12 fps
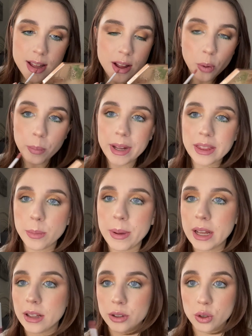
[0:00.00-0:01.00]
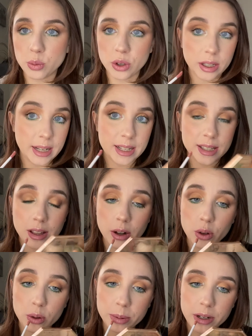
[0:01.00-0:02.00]
make the pink a little more like
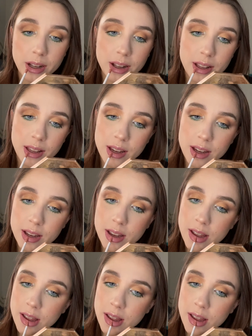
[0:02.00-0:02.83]
subtle, but not like